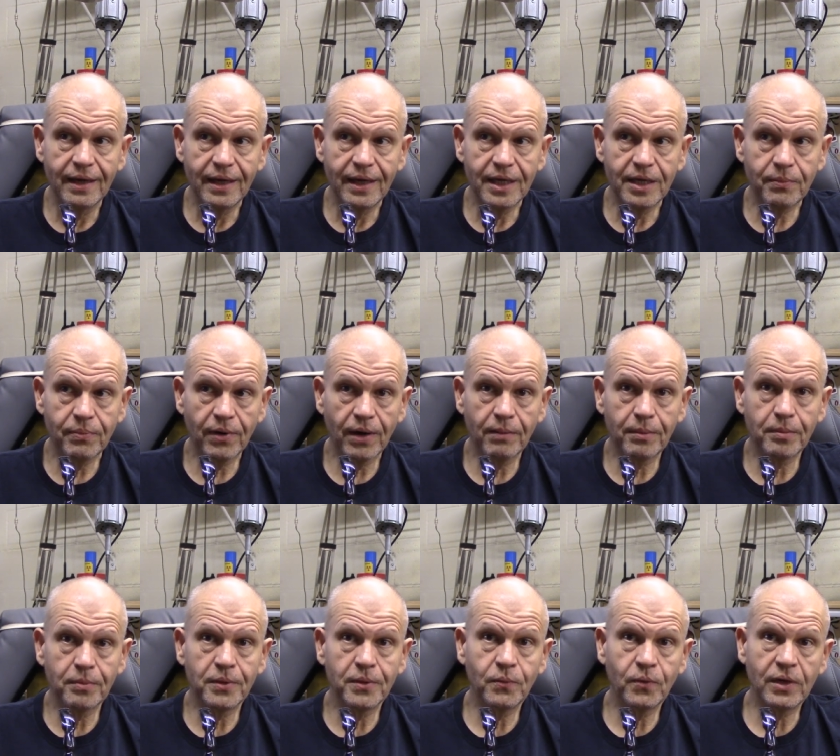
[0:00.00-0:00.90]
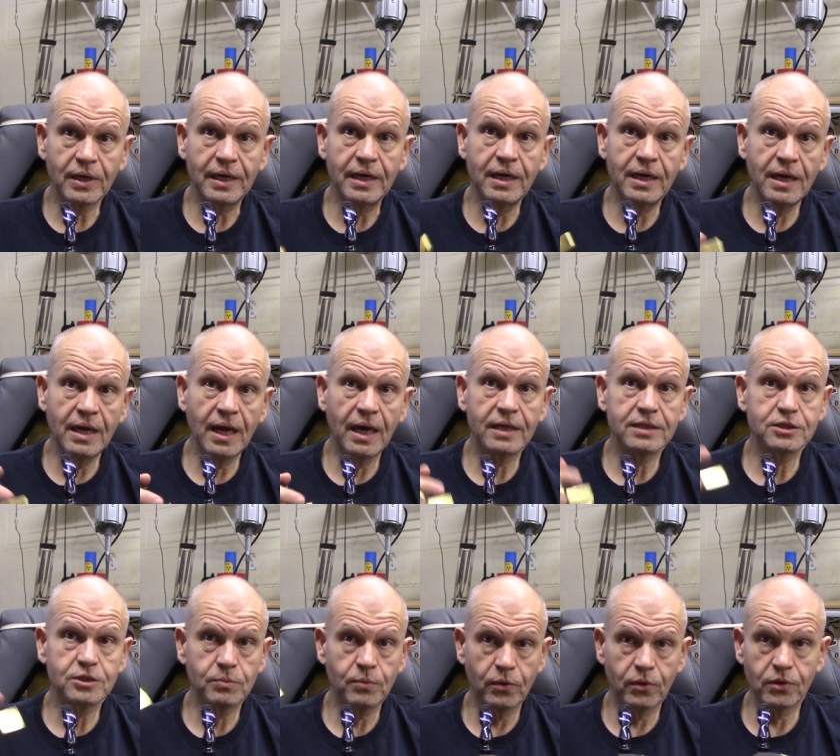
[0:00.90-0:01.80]
you probably want to not
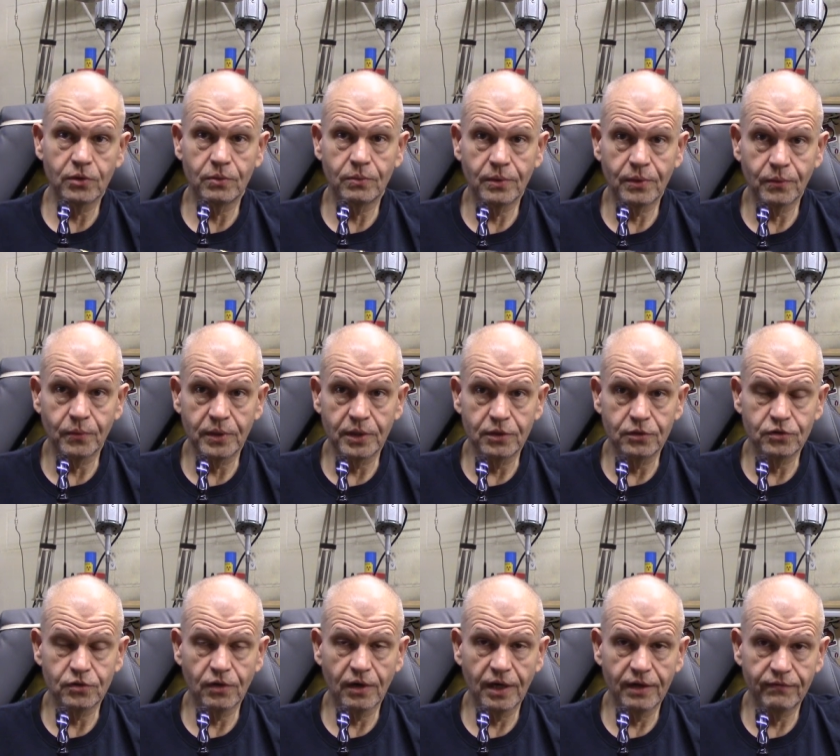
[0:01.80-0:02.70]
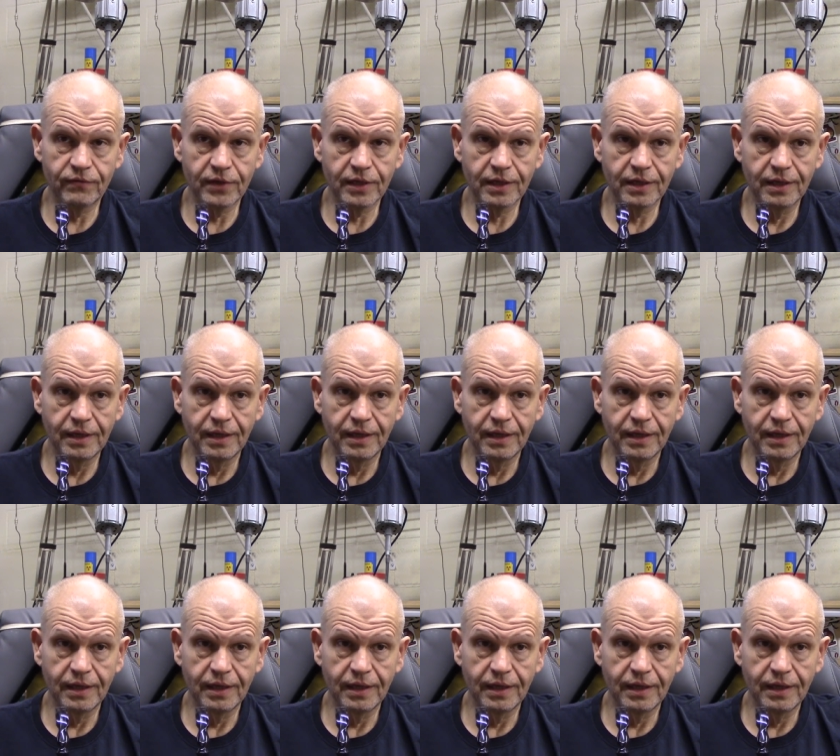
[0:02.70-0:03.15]
smoke the one when you're driving